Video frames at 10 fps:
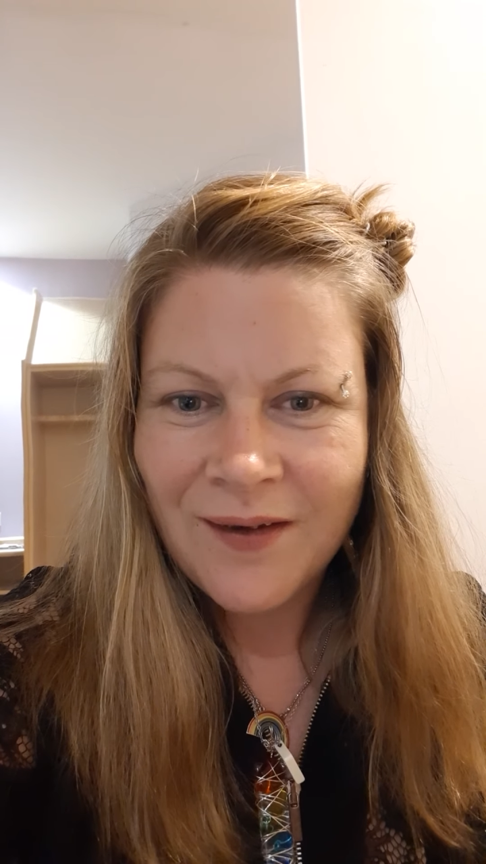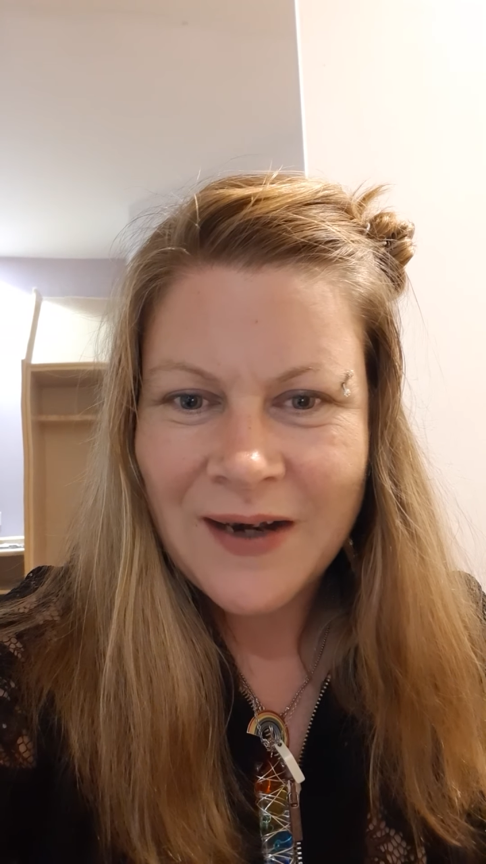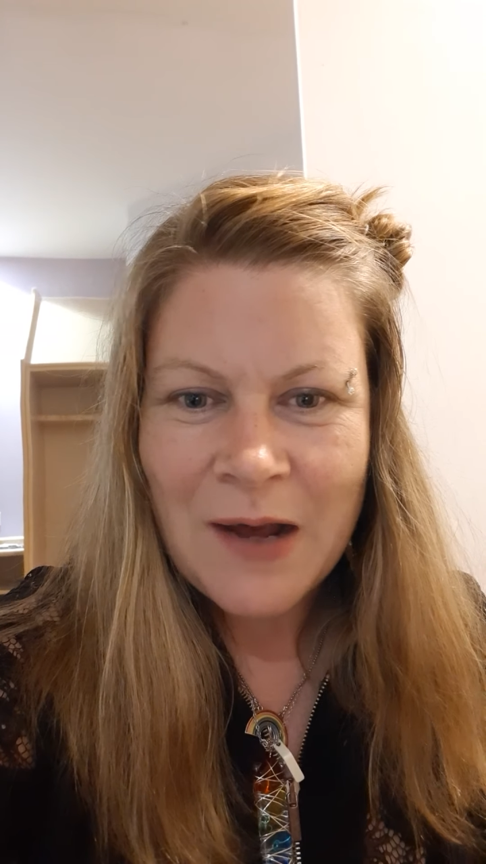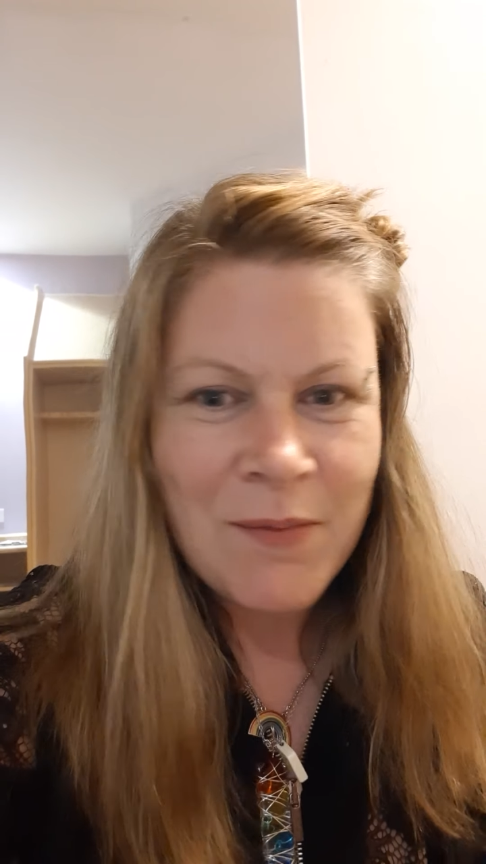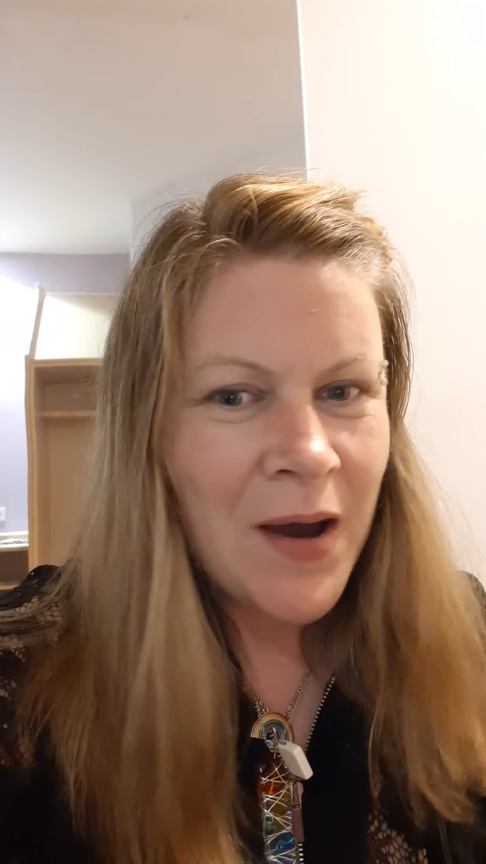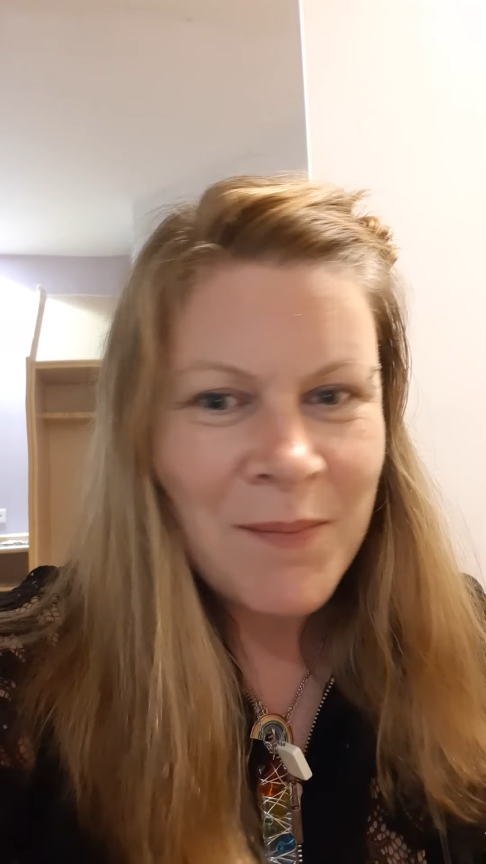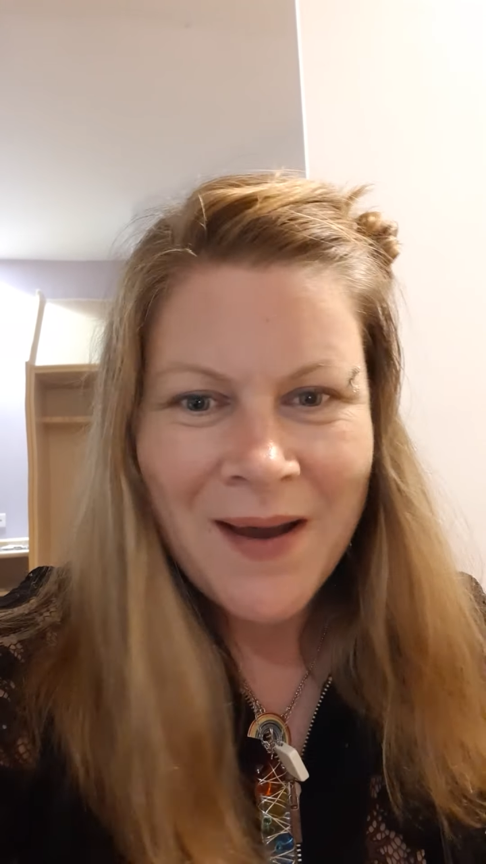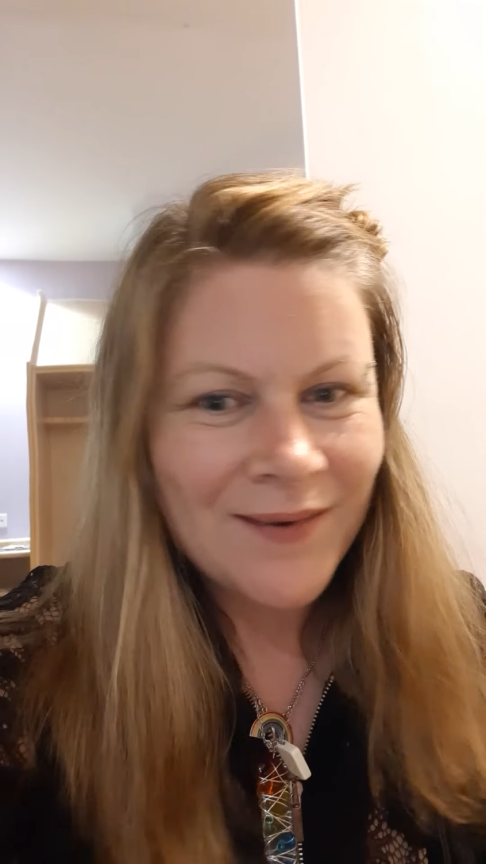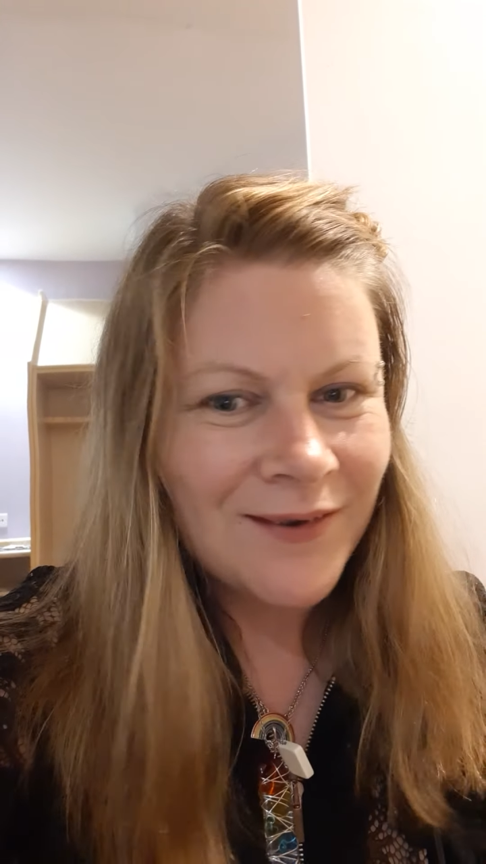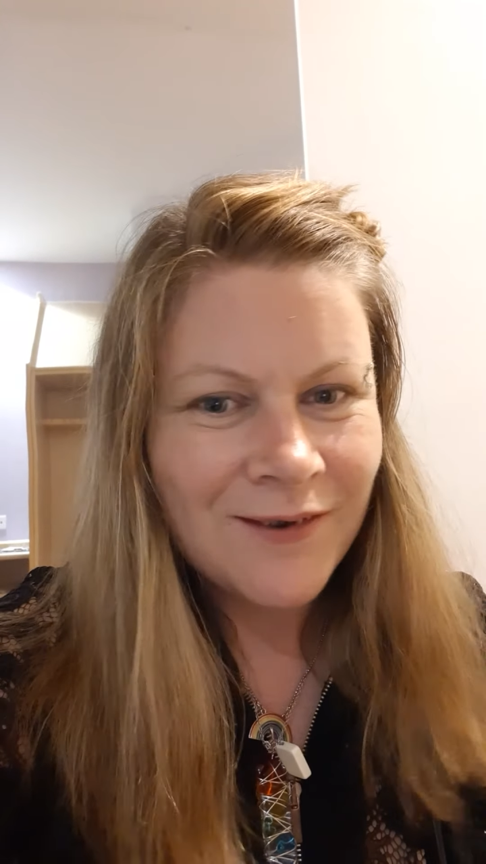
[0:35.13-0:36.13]
Now my
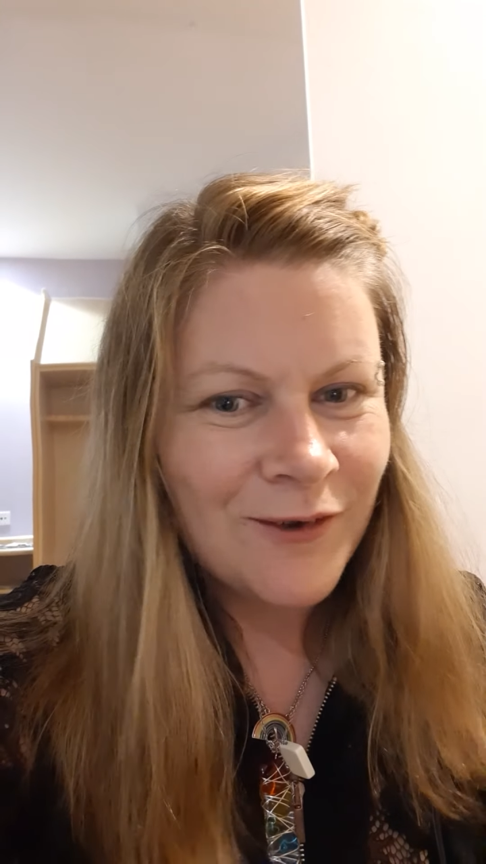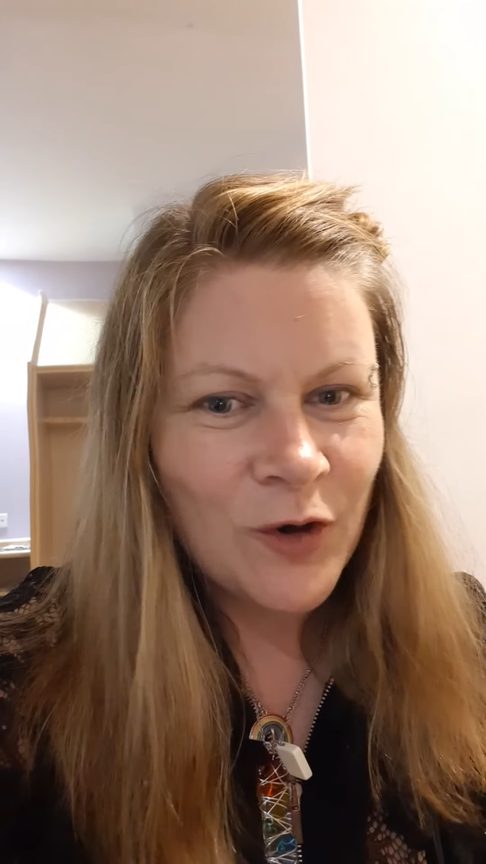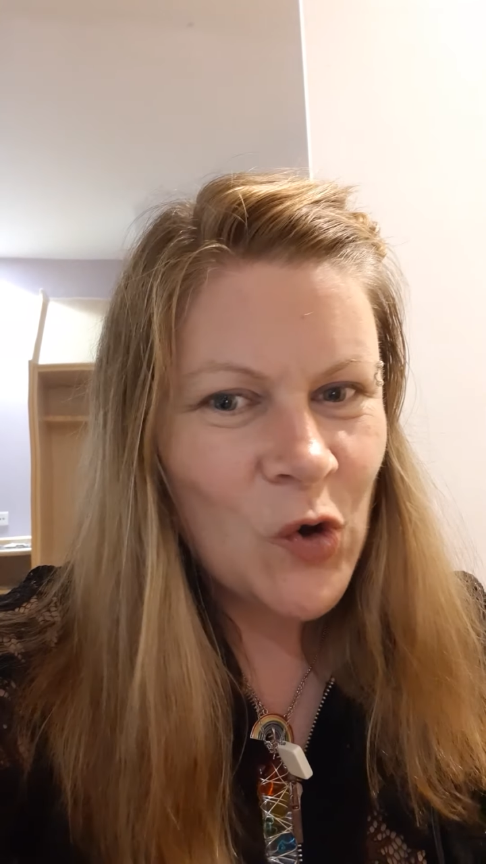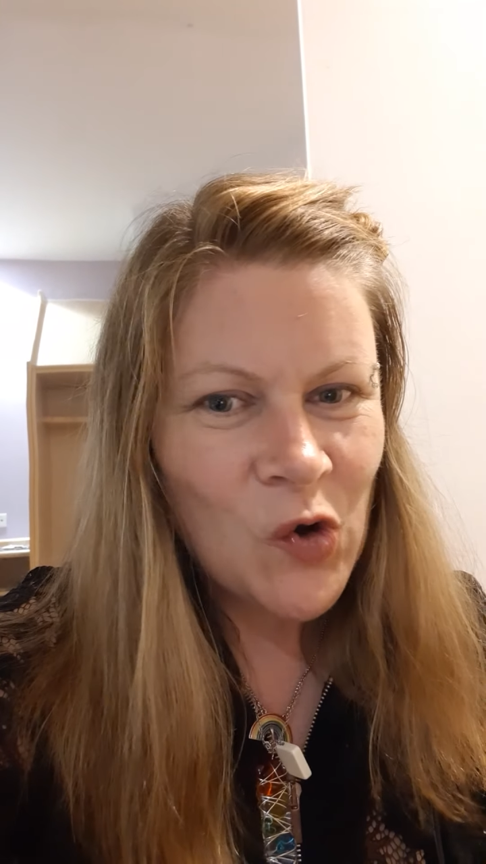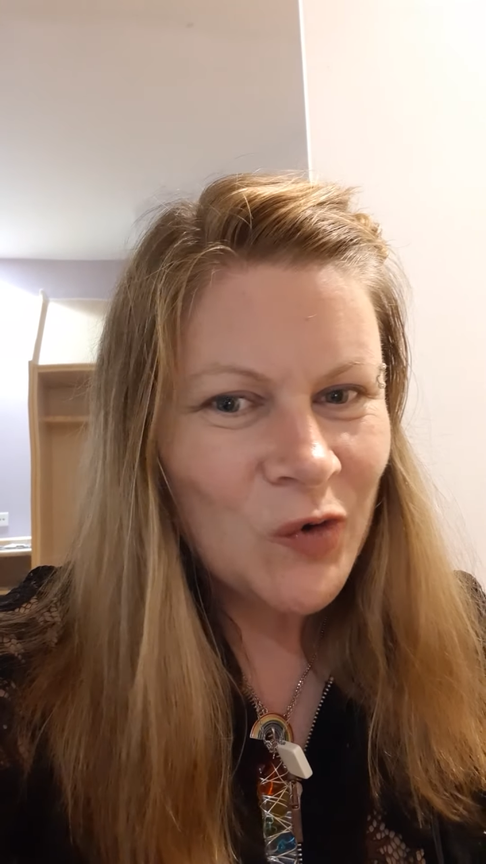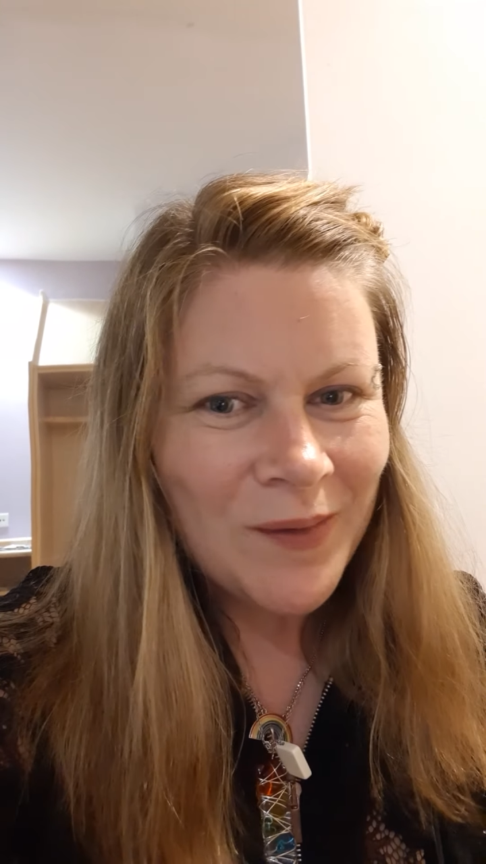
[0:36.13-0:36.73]
maths isn't good,